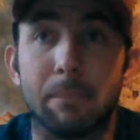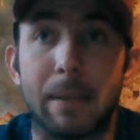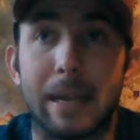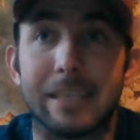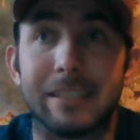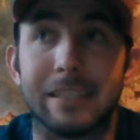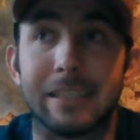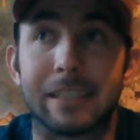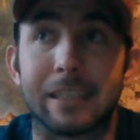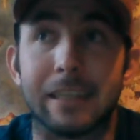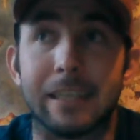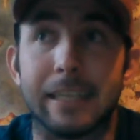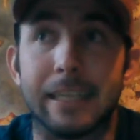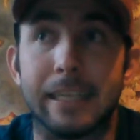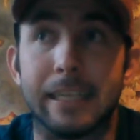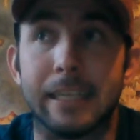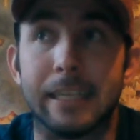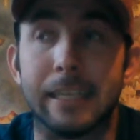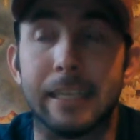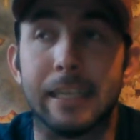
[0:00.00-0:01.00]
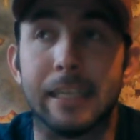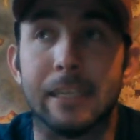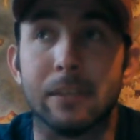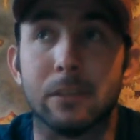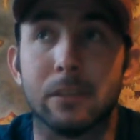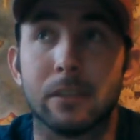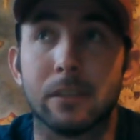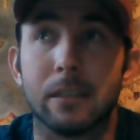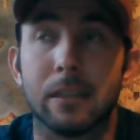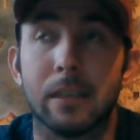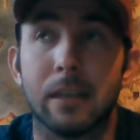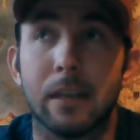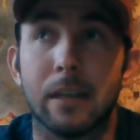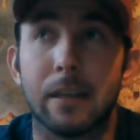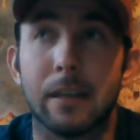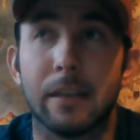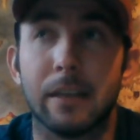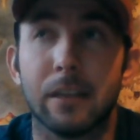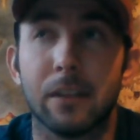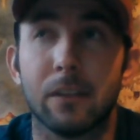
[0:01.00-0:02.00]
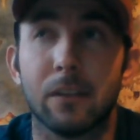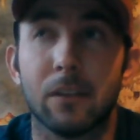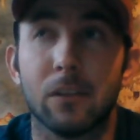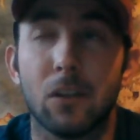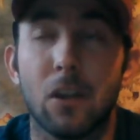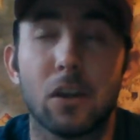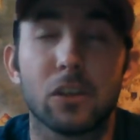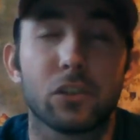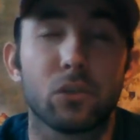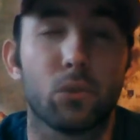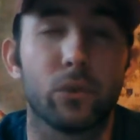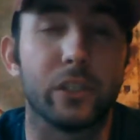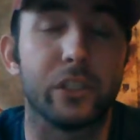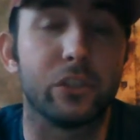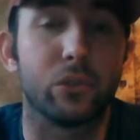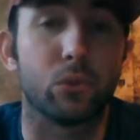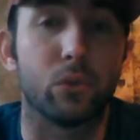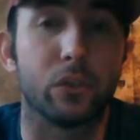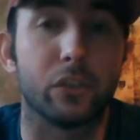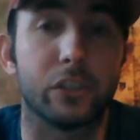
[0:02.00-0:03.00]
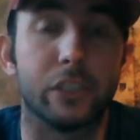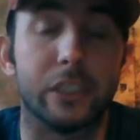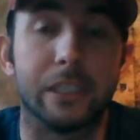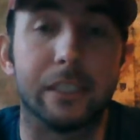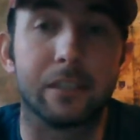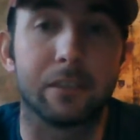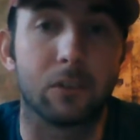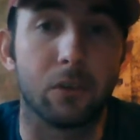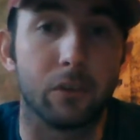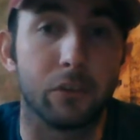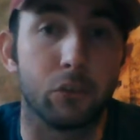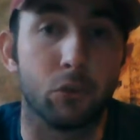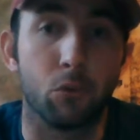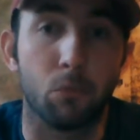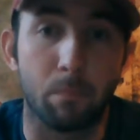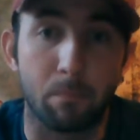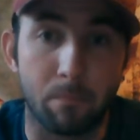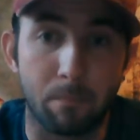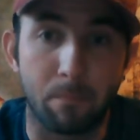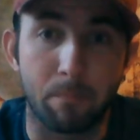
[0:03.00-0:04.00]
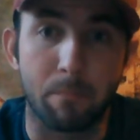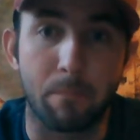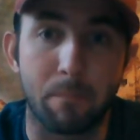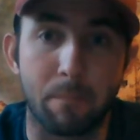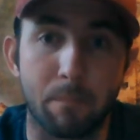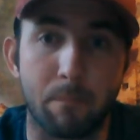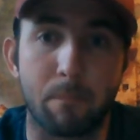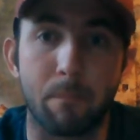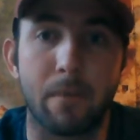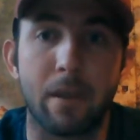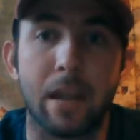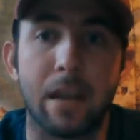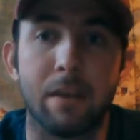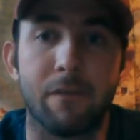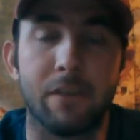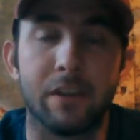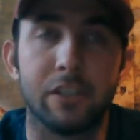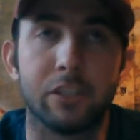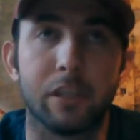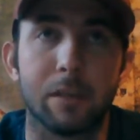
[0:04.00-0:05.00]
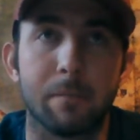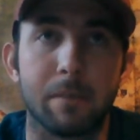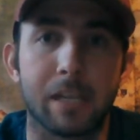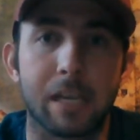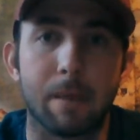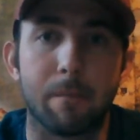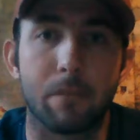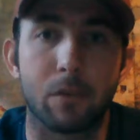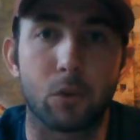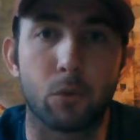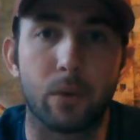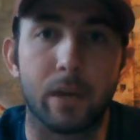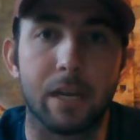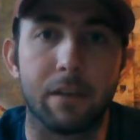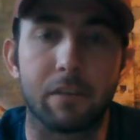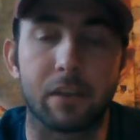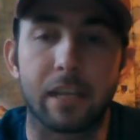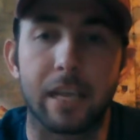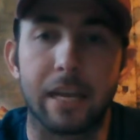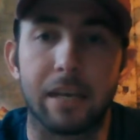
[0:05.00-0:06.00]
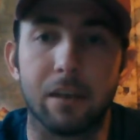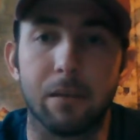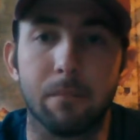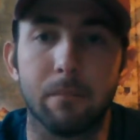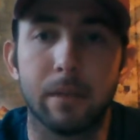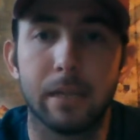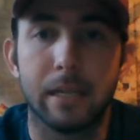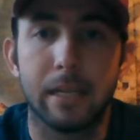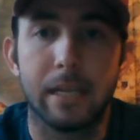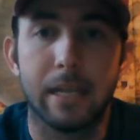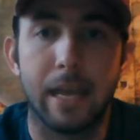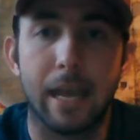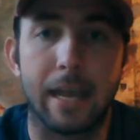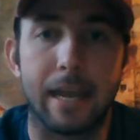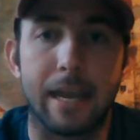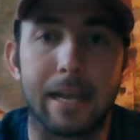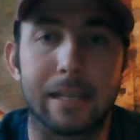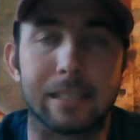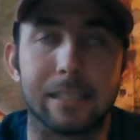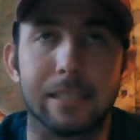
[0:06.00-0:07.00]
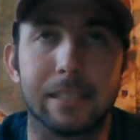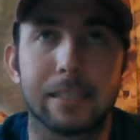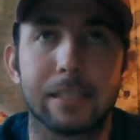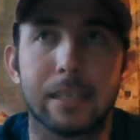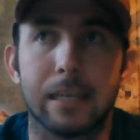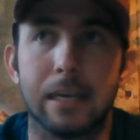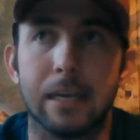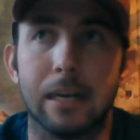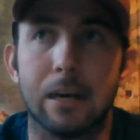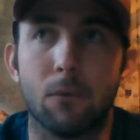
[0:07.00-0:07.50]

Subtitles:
basically is, long story short, she's going to individually become the queen of a kingdom in essence.